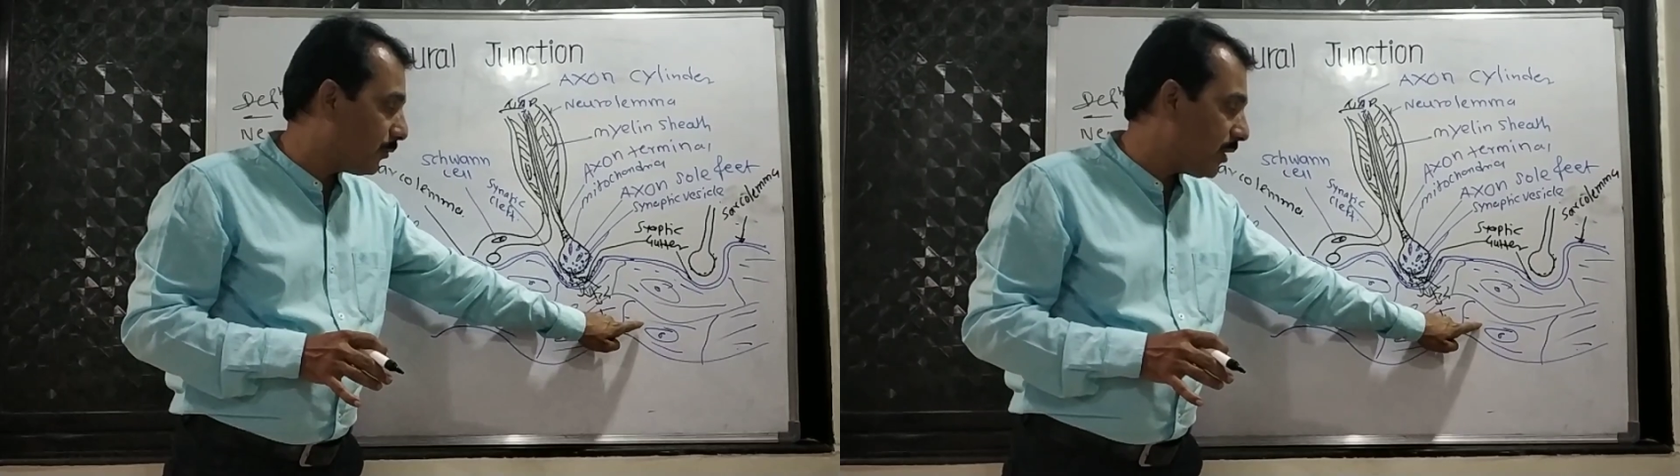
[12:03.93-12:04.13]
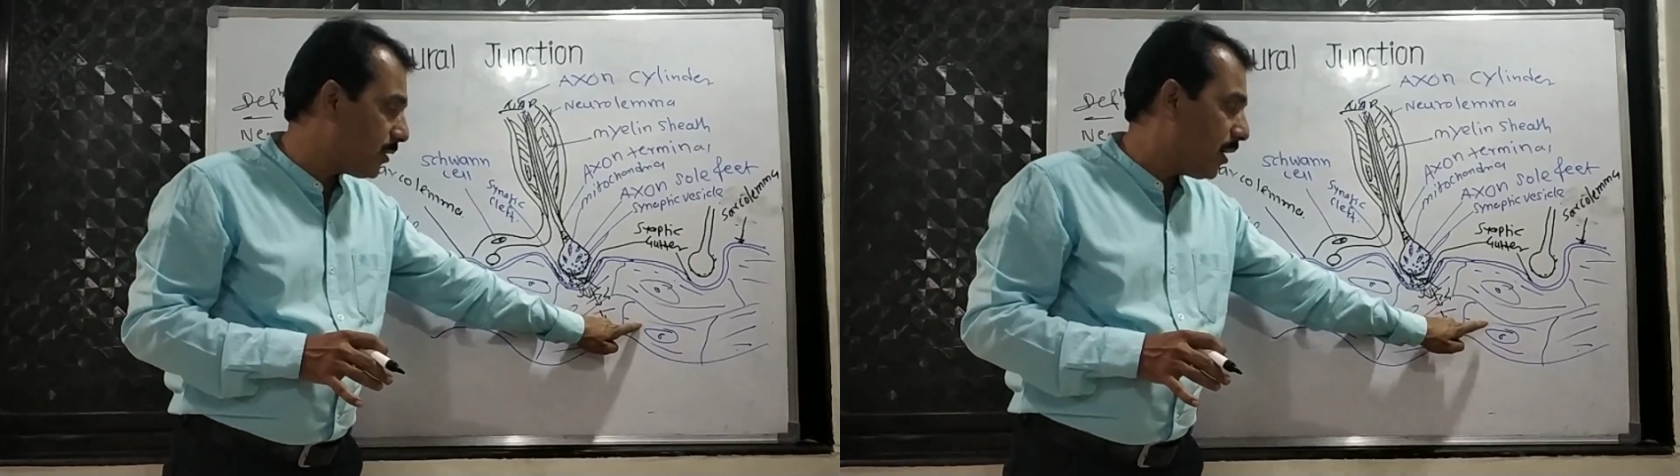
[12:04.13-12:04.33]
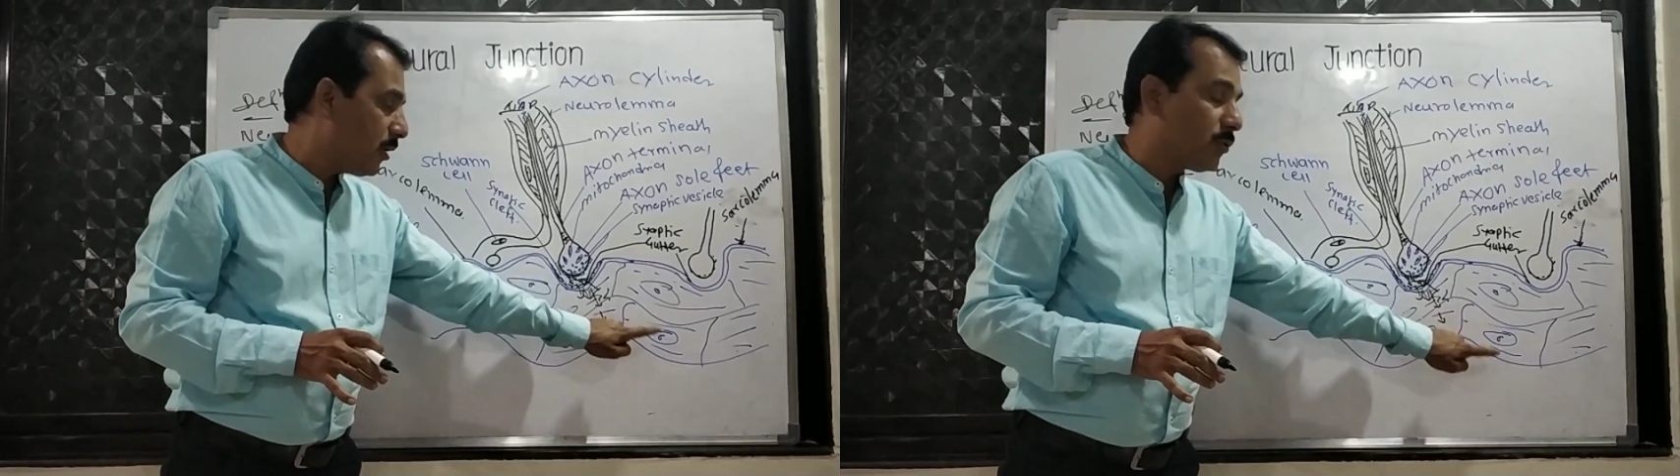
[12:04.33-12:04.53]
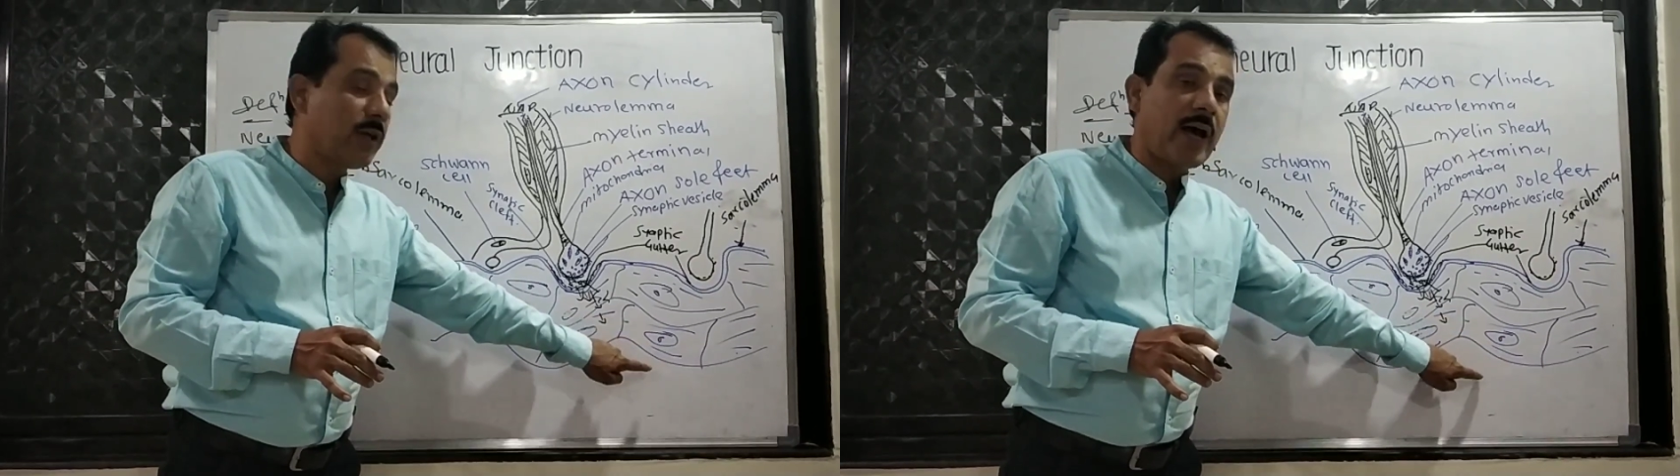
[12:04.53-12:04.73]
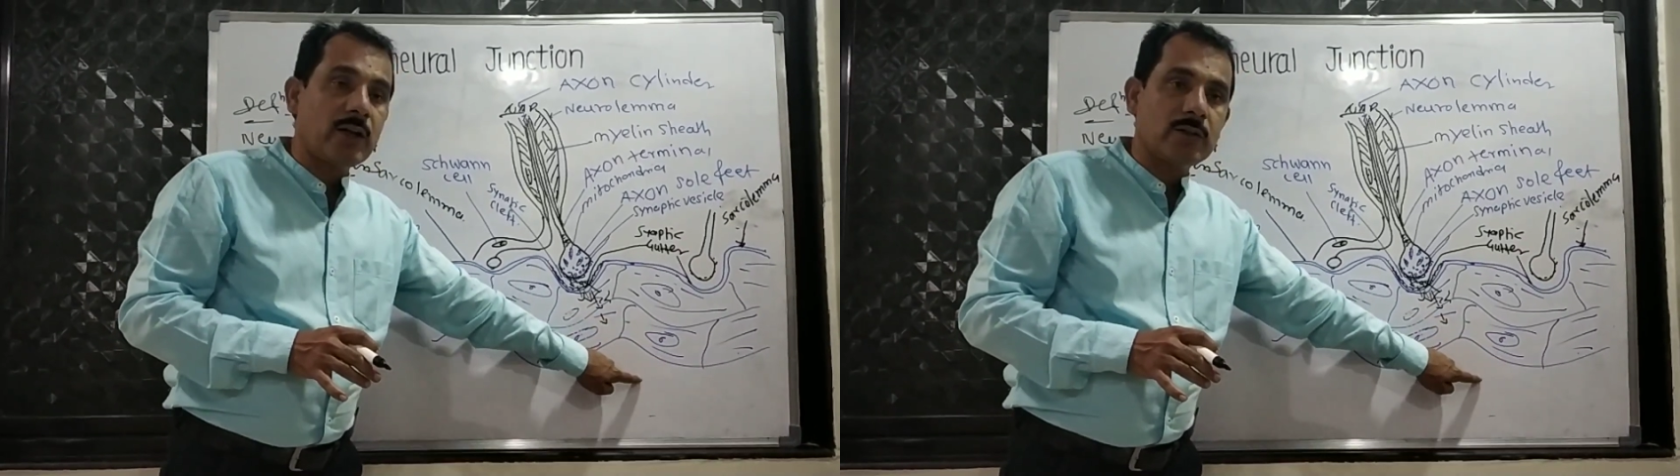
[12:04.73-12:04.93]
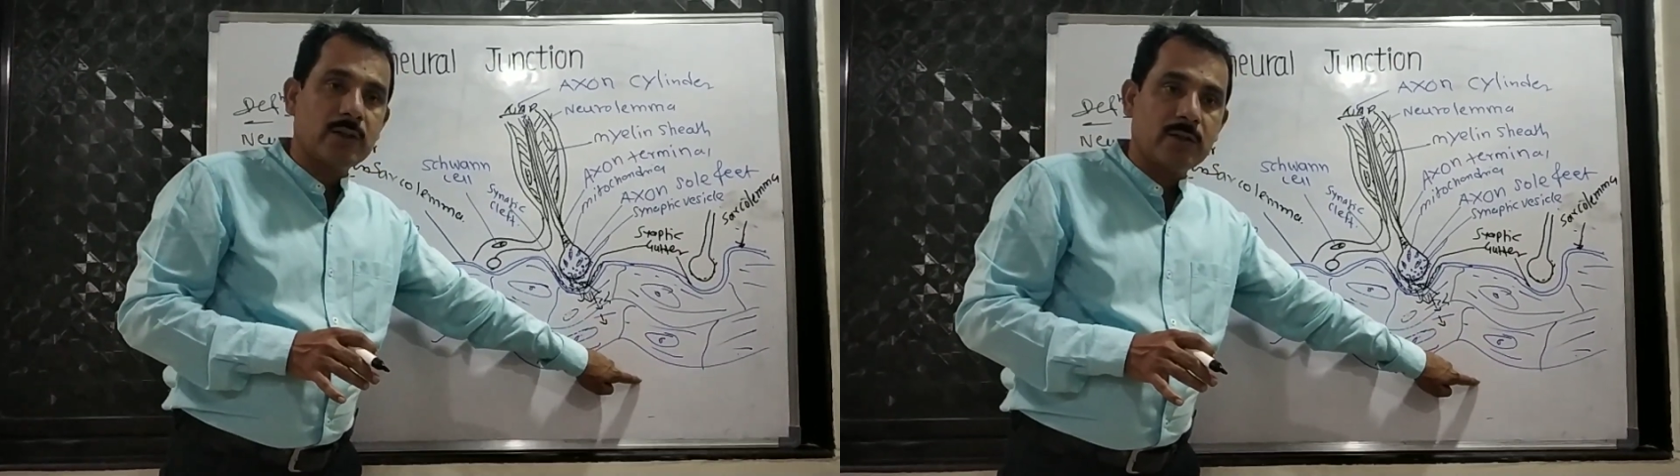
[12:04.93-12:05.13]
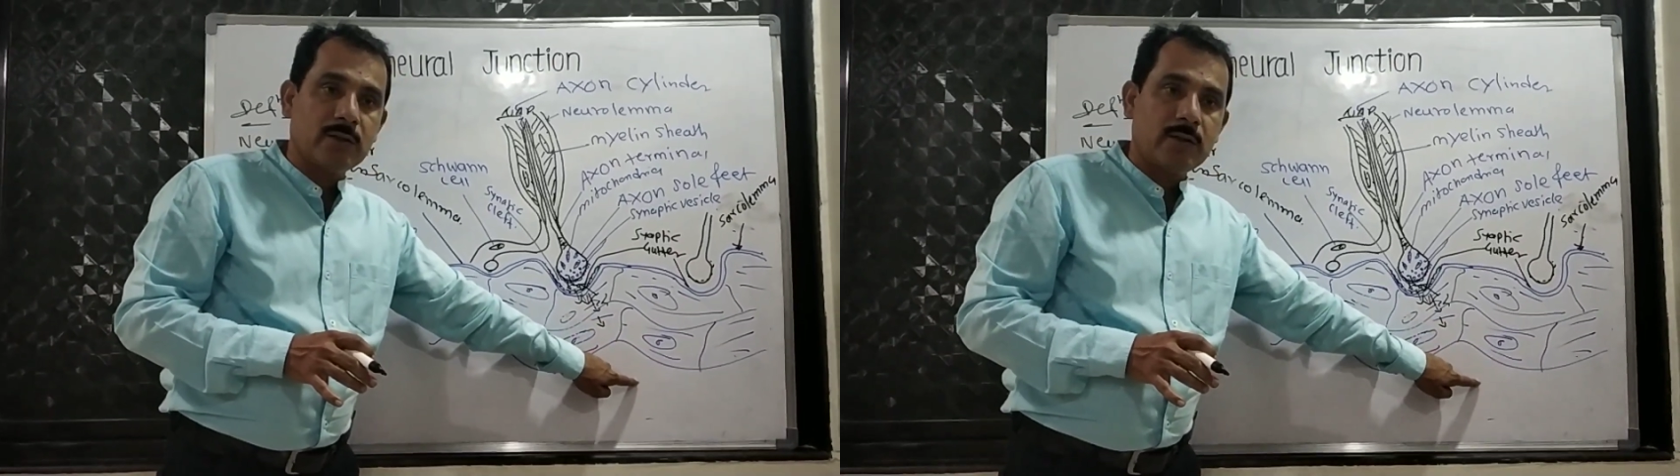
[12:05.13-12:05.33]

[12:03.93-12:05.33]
this to the another,